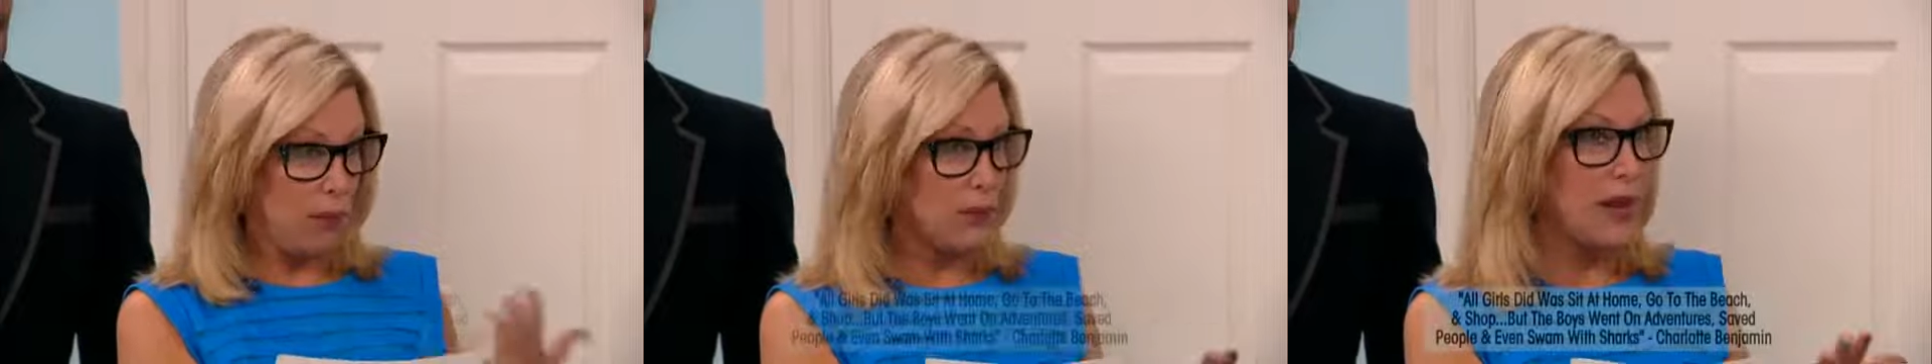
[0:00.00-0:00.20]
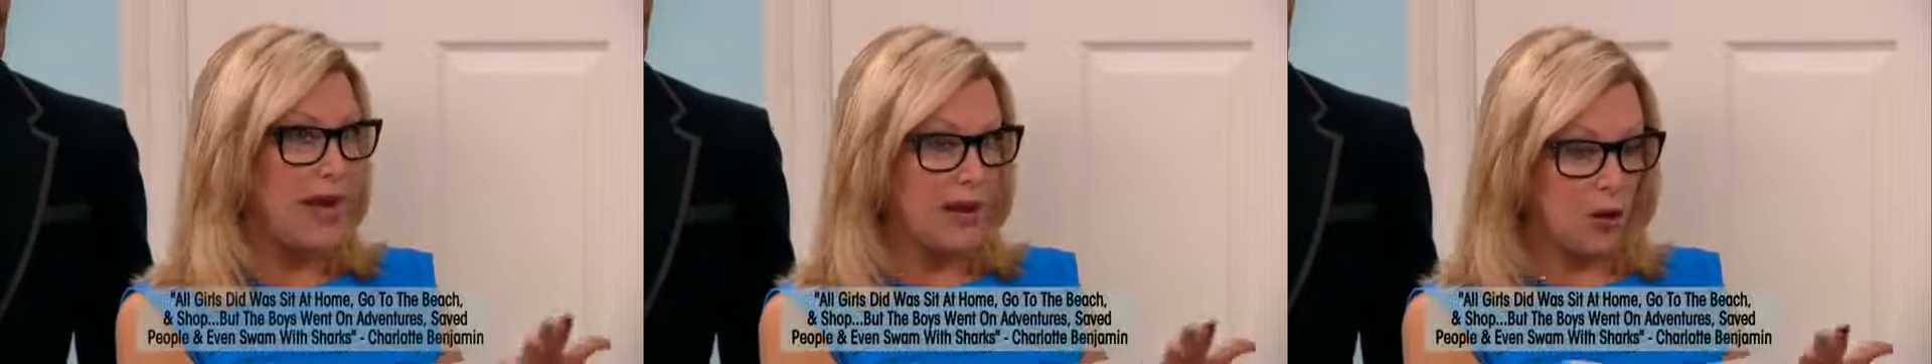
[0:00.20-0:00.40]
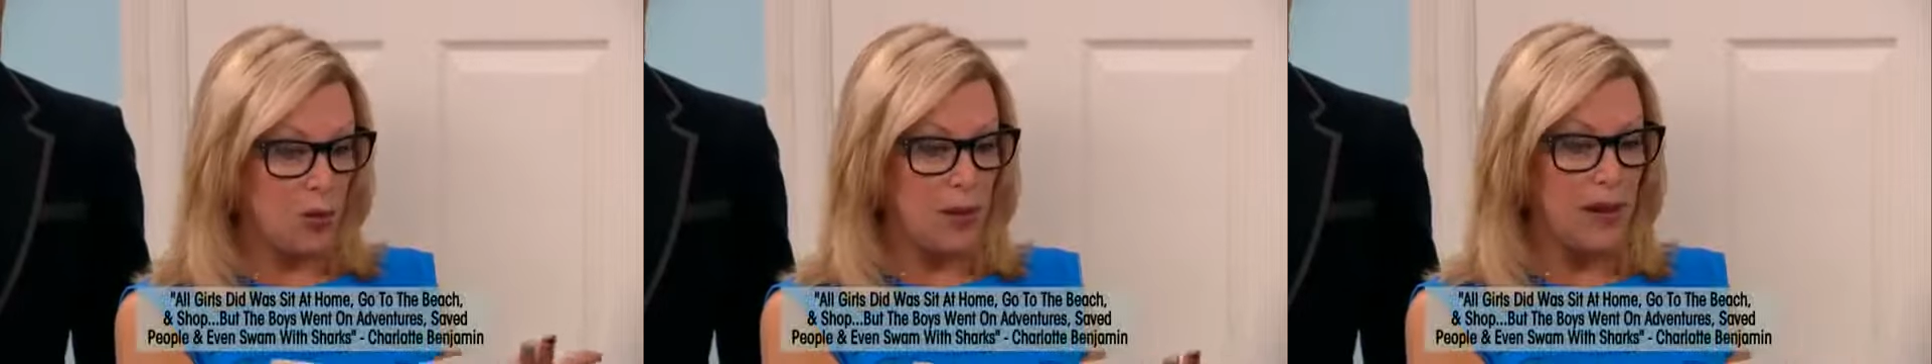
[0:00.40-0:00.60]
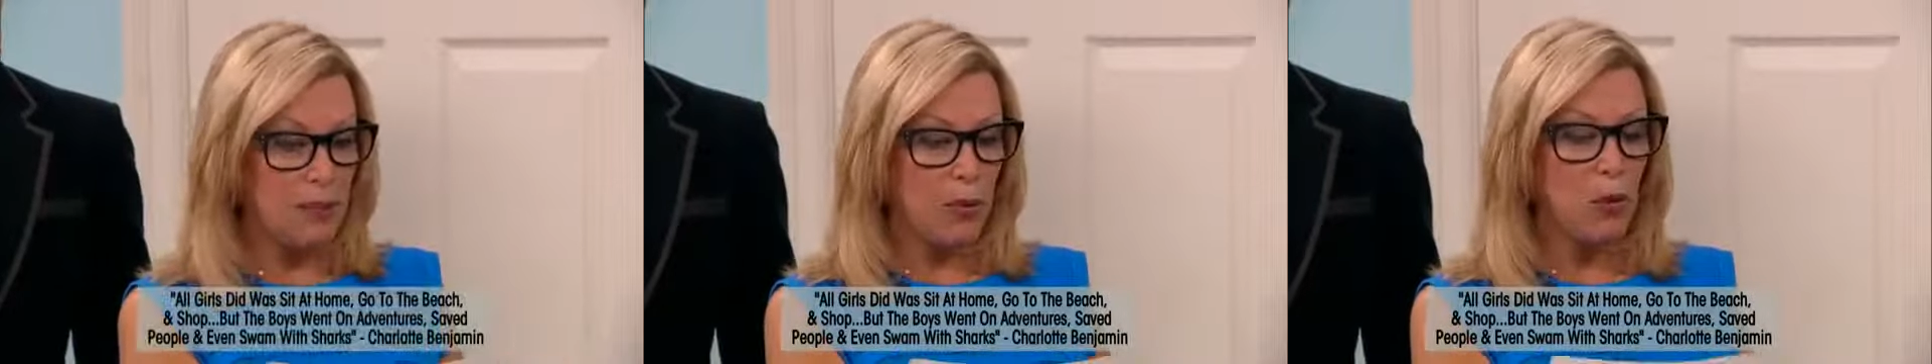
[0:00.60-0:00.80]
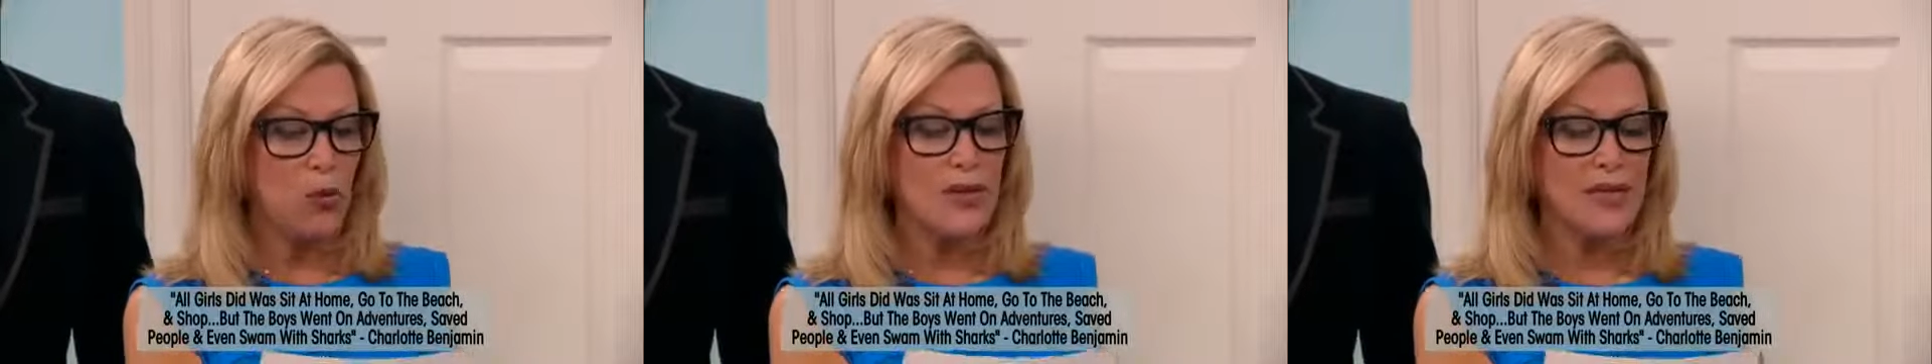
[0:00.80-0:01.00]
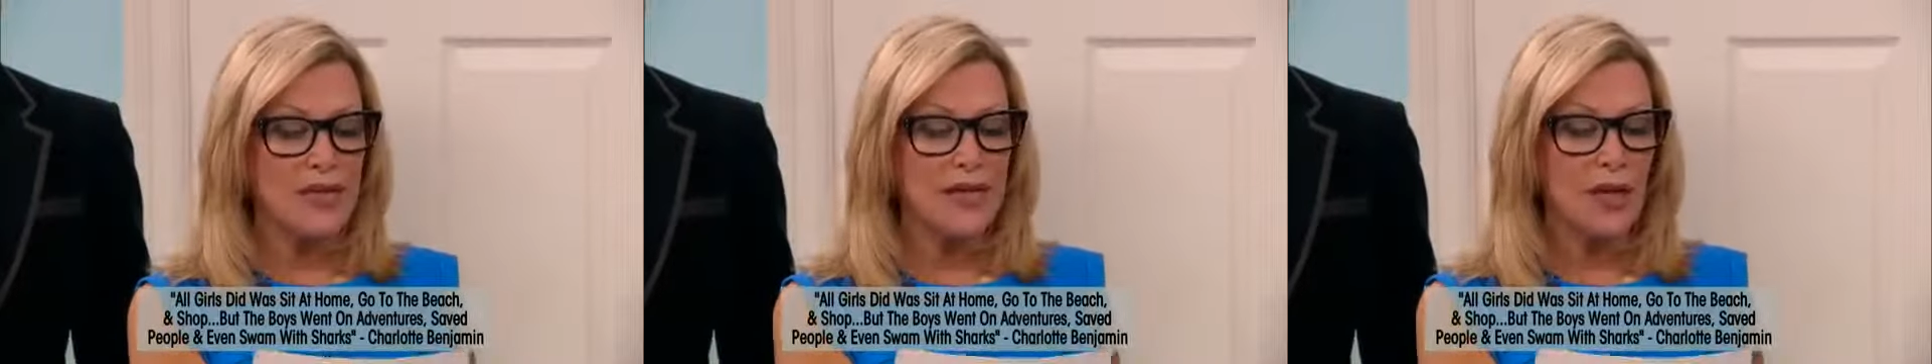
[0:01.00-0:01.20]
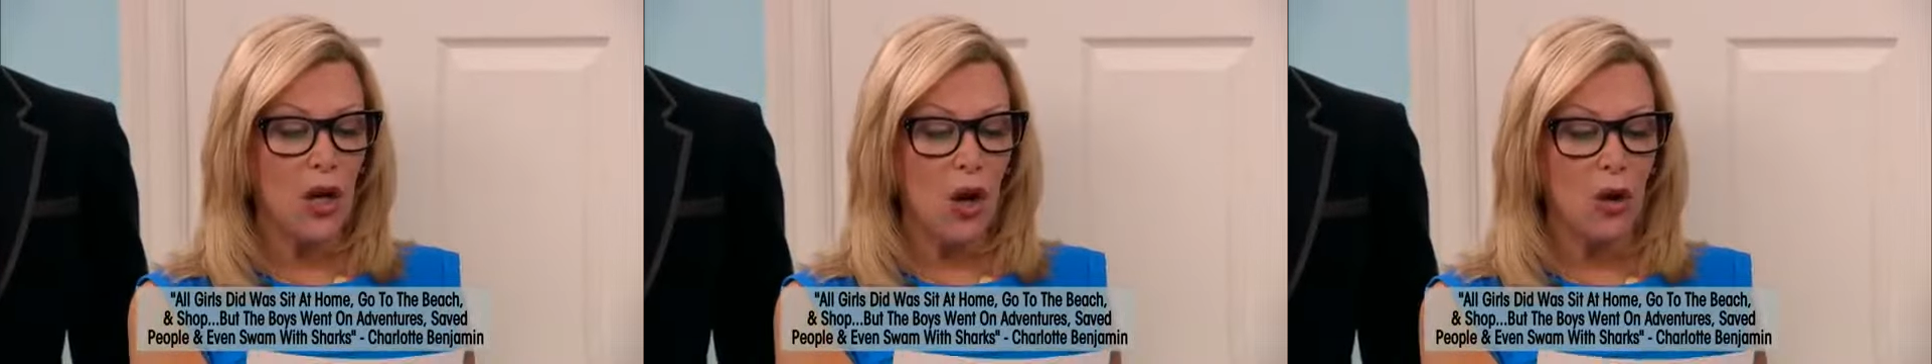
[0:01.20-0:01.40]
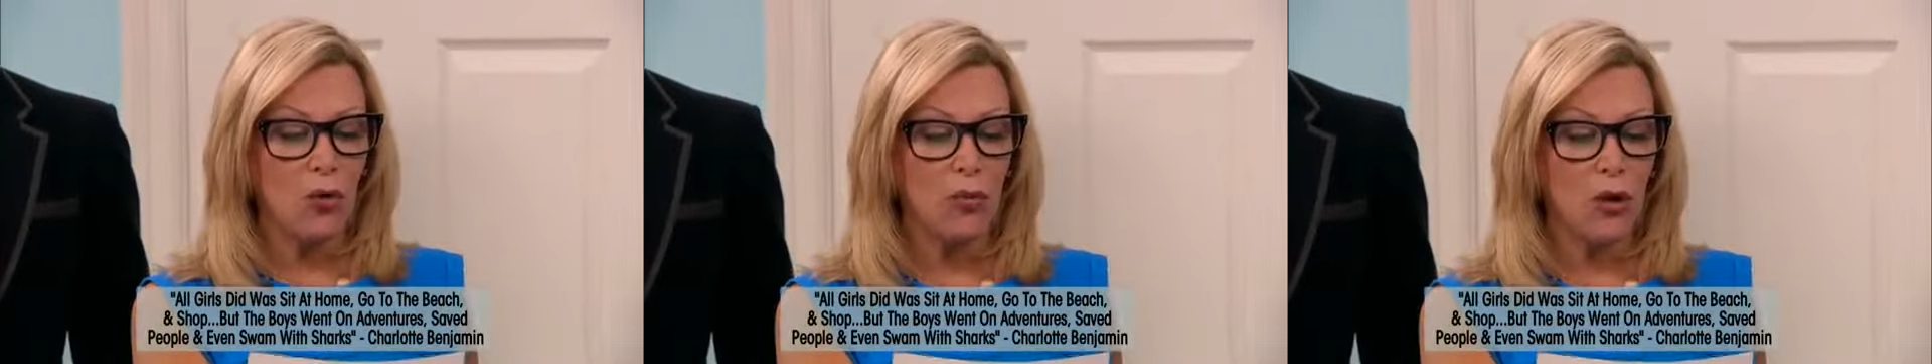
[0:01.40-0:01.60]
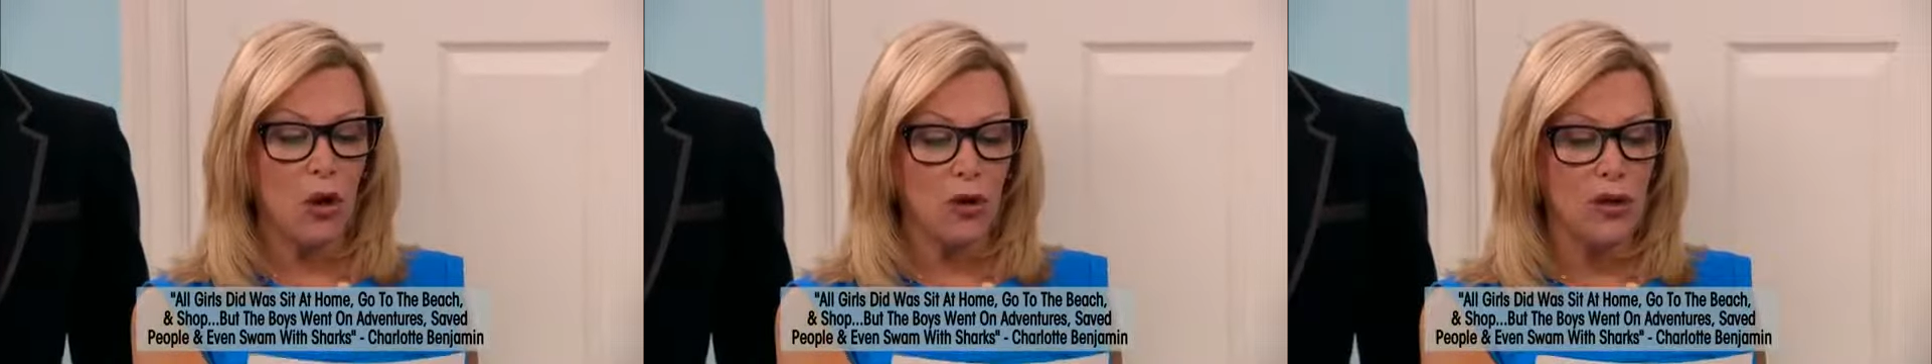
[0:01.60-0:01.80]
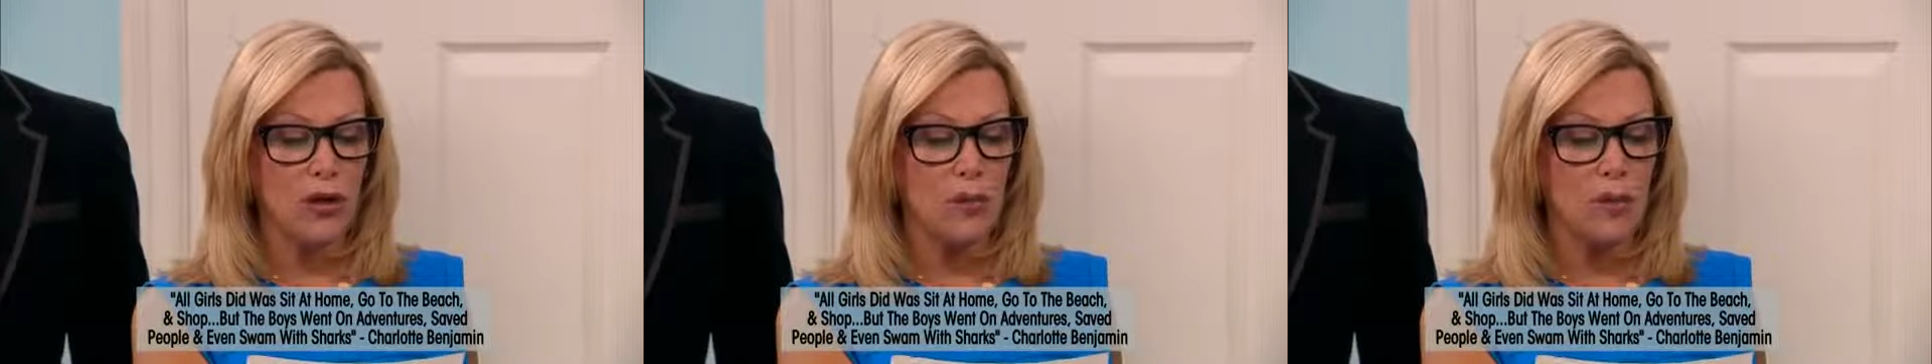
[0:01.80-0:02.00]
Lego people would sit at home,
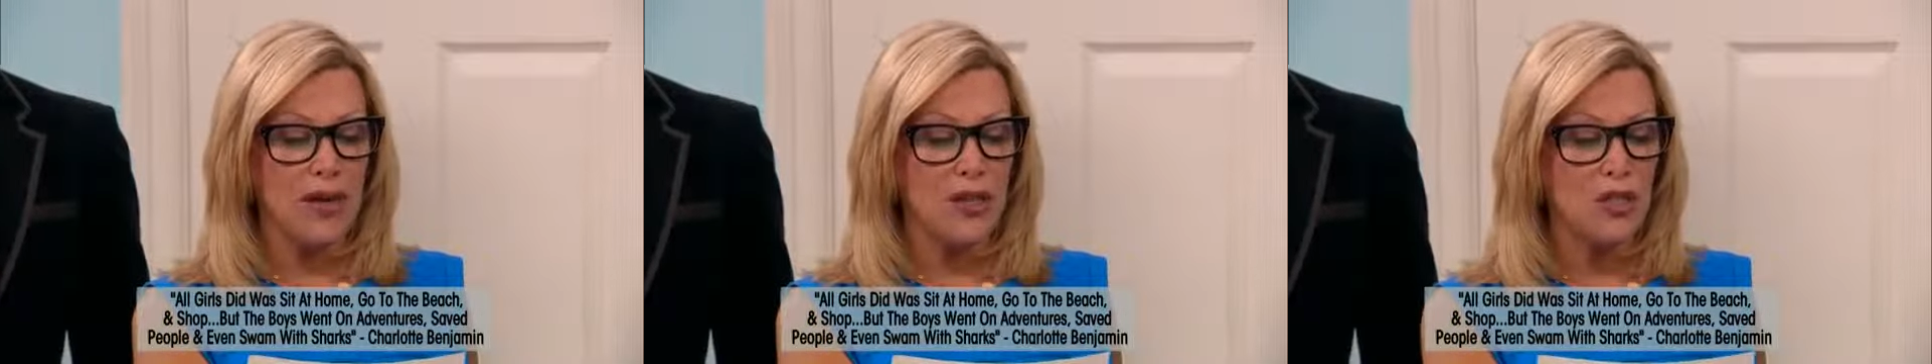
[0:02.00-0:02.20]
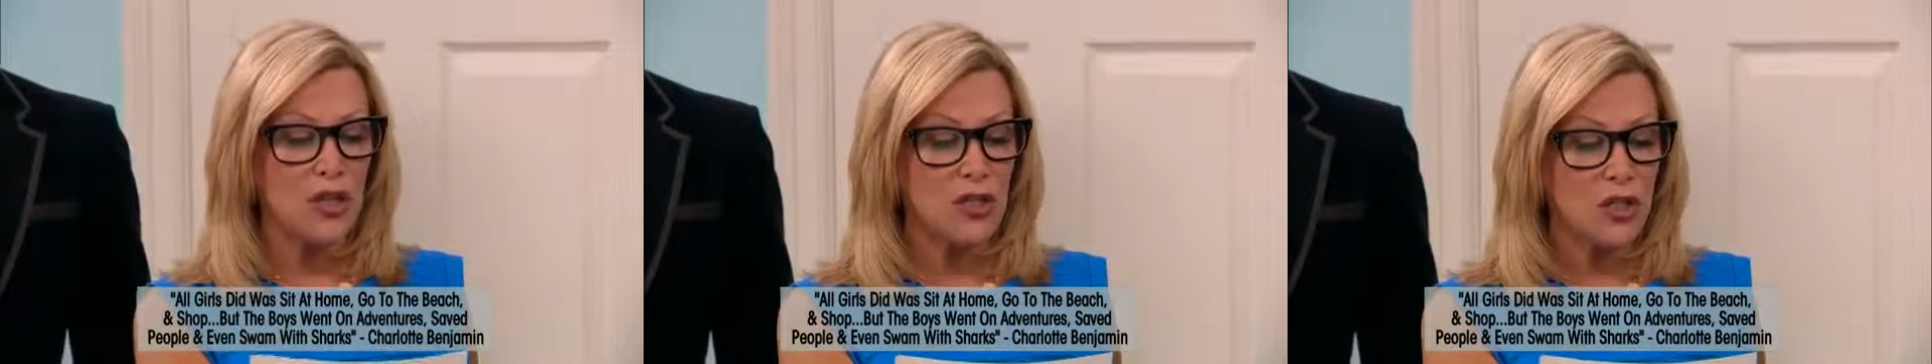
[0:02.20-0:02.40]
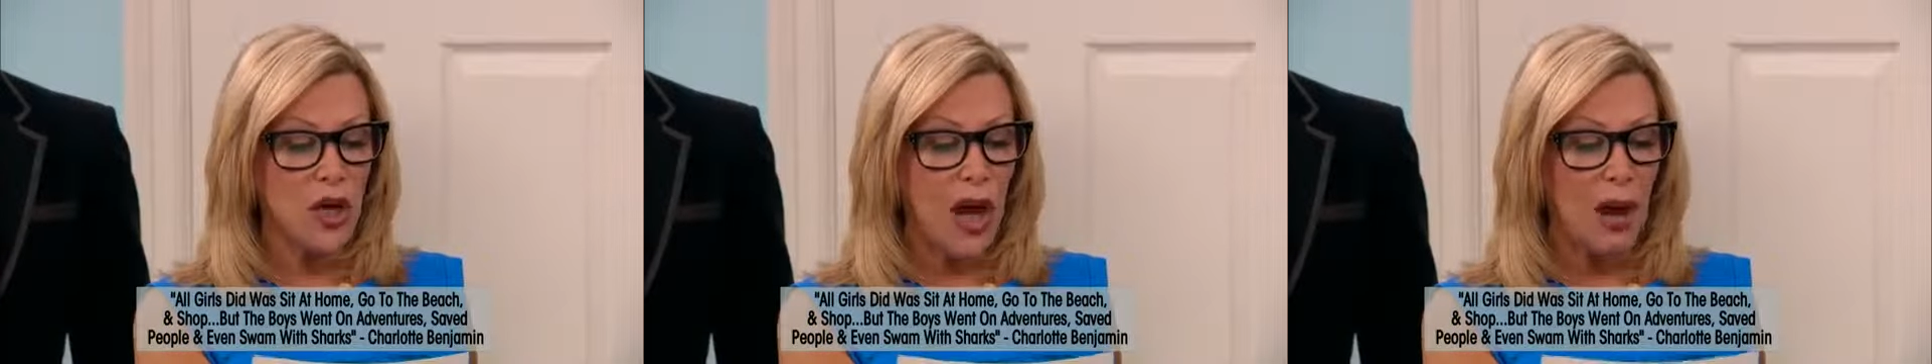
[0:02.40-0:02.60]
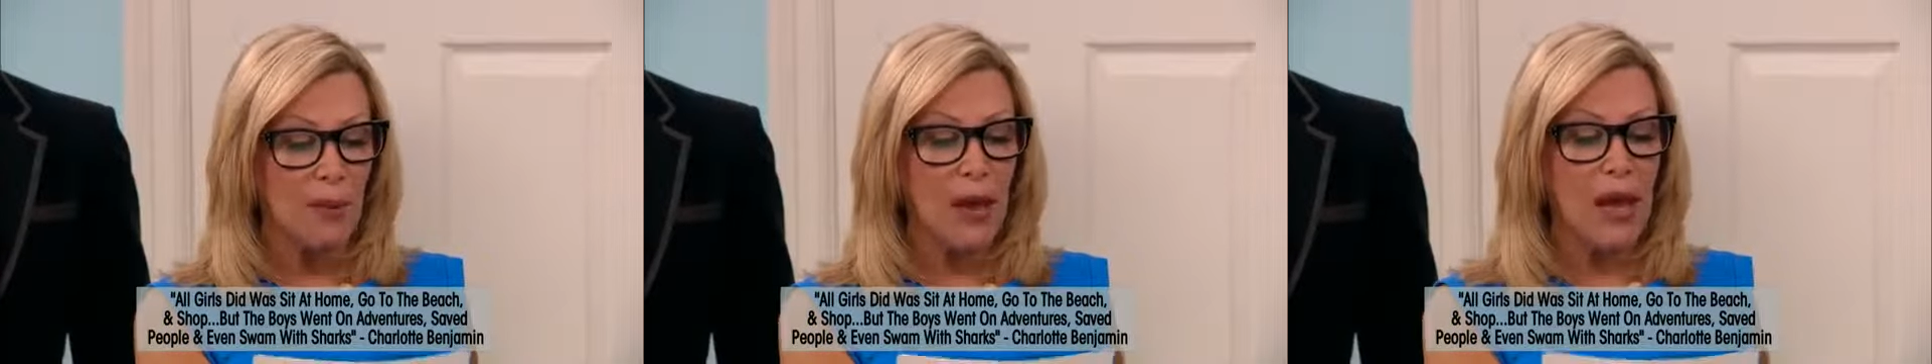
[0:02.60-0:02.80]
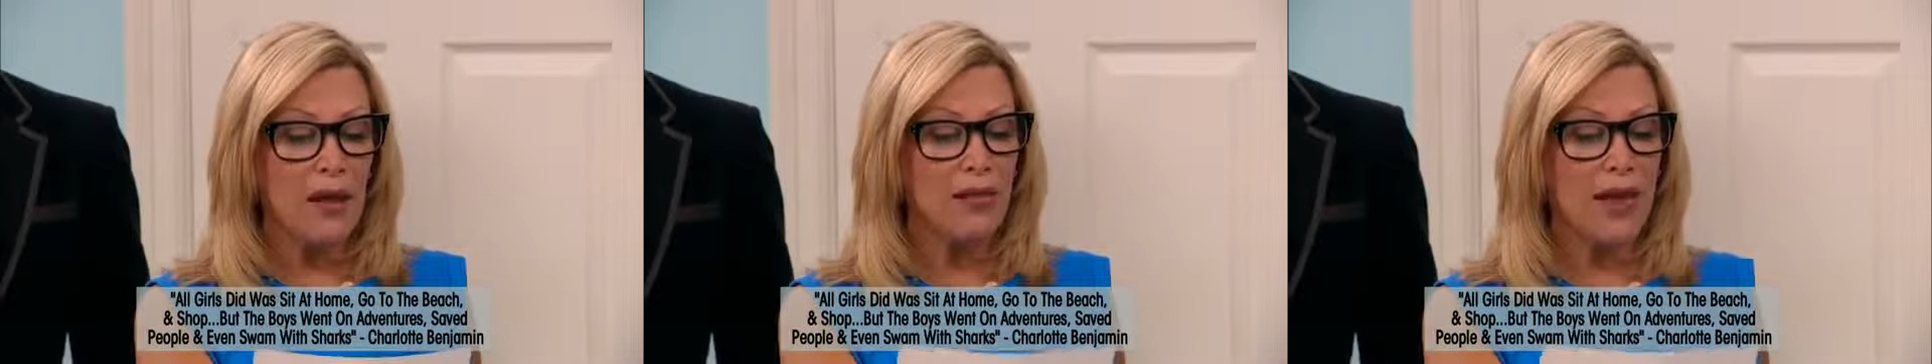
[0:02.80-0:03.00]
go to the beach, and shop.